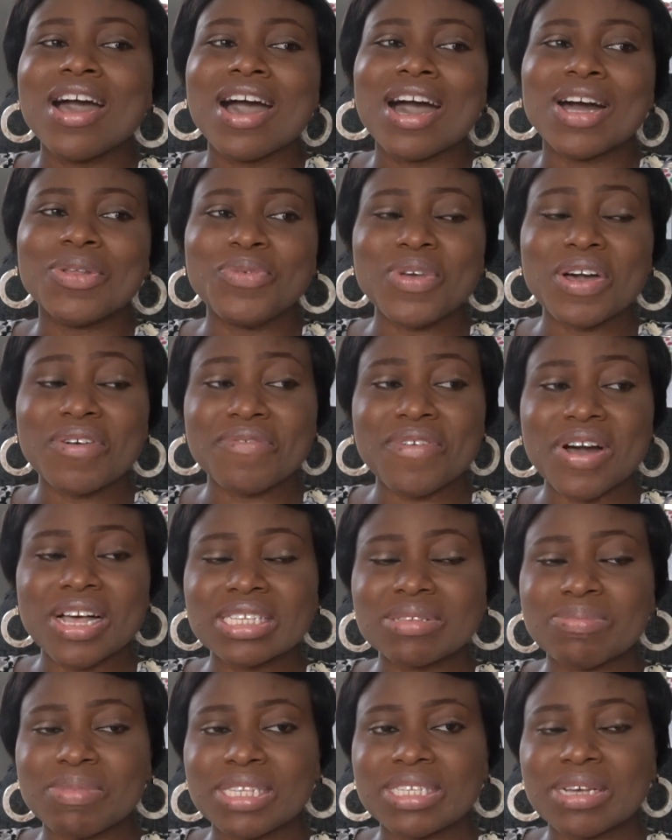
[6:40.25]
and we are
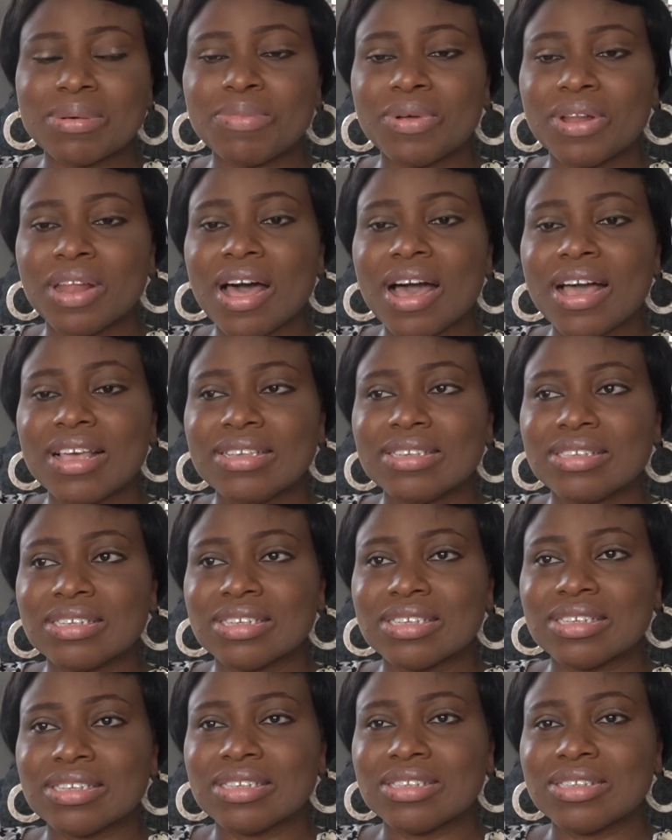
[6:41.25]
fast
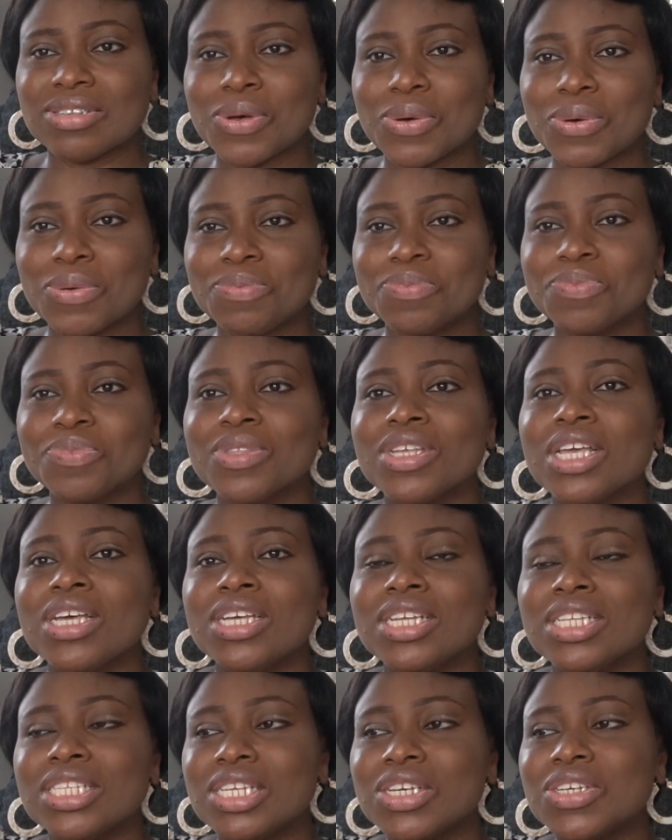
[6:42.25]
metabolizers, so
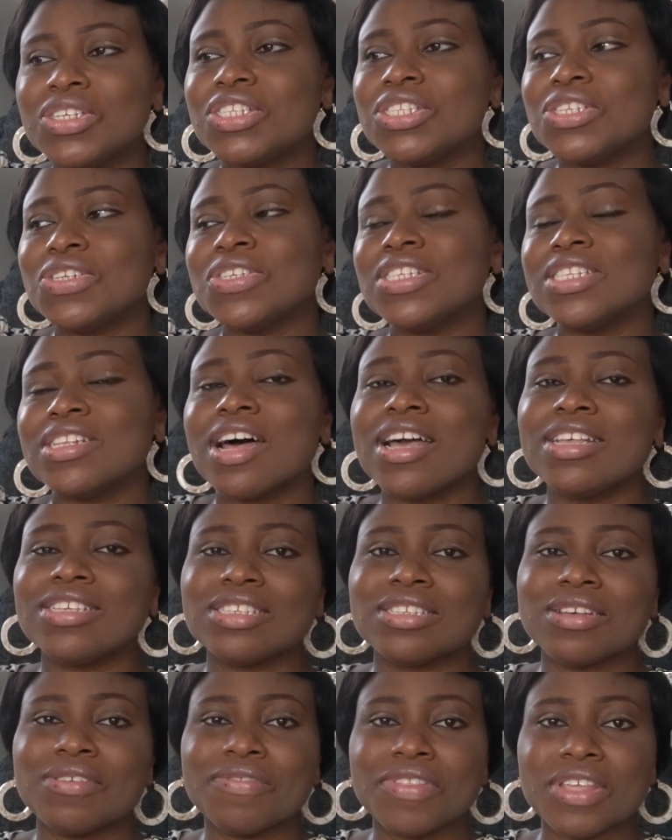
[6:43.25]
those 2
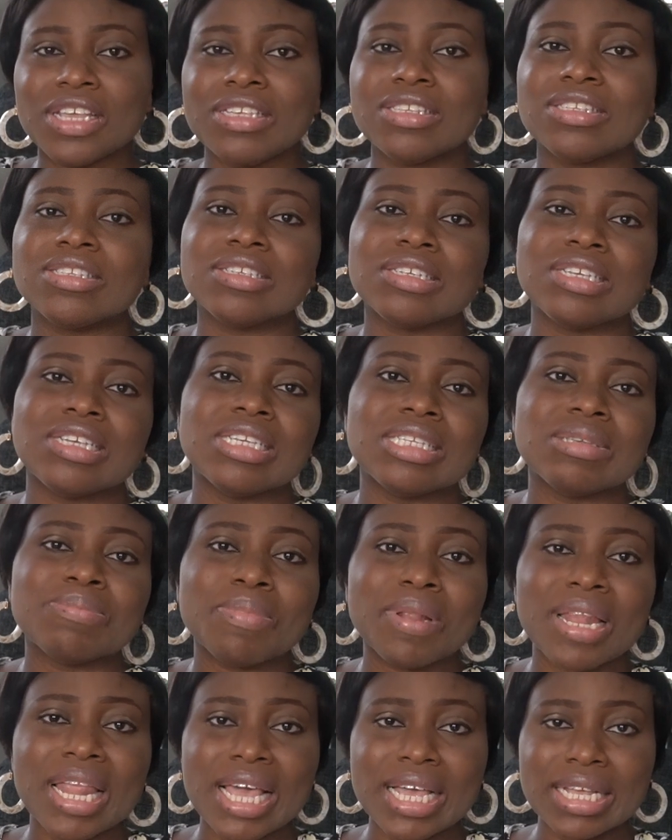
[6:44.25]
slices of things on his
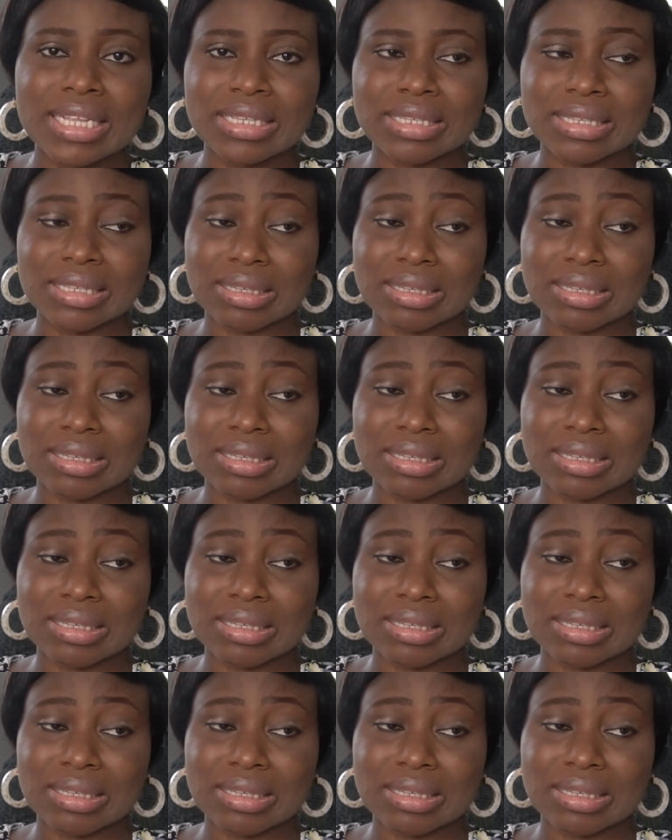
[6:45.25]
plate,